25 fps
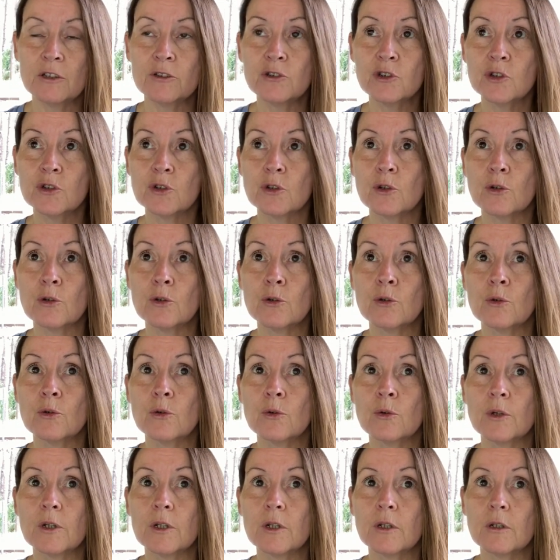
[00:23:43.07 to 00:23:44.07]
And
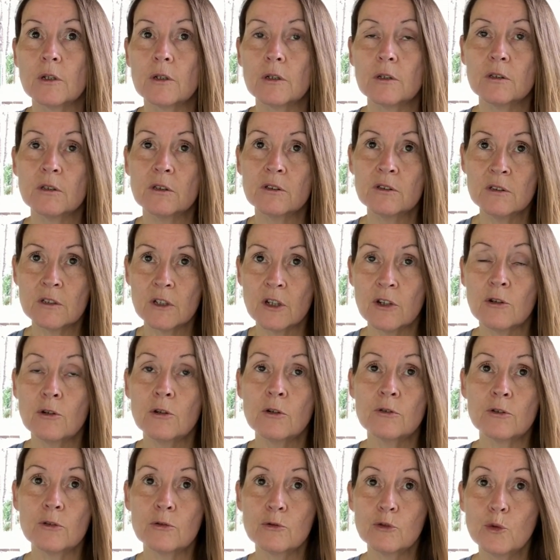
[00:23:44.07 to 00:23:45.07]
so the
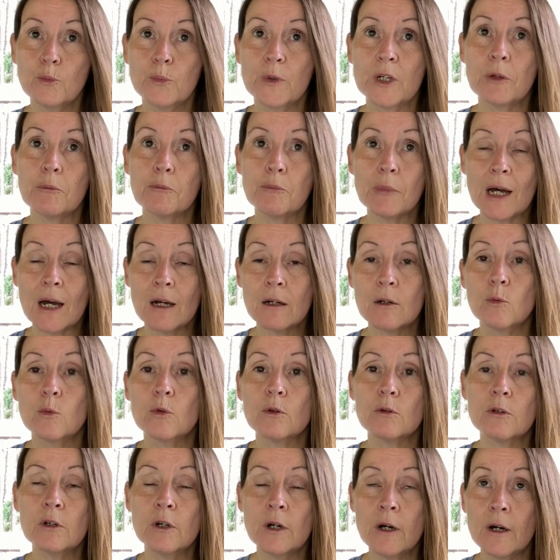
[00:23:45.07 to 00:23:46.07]
cycle and the looping back
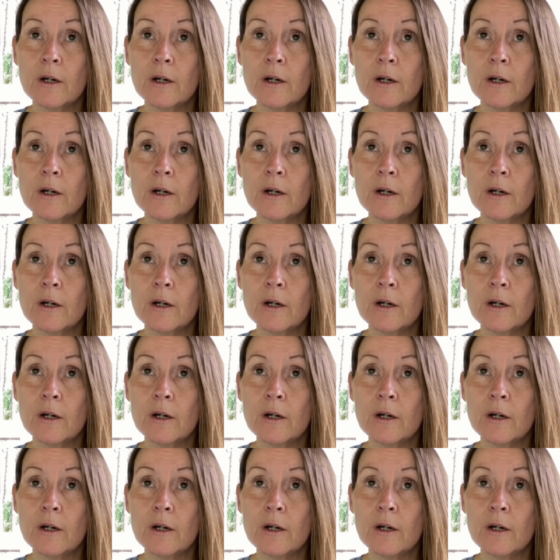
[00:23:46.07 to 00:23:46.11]
will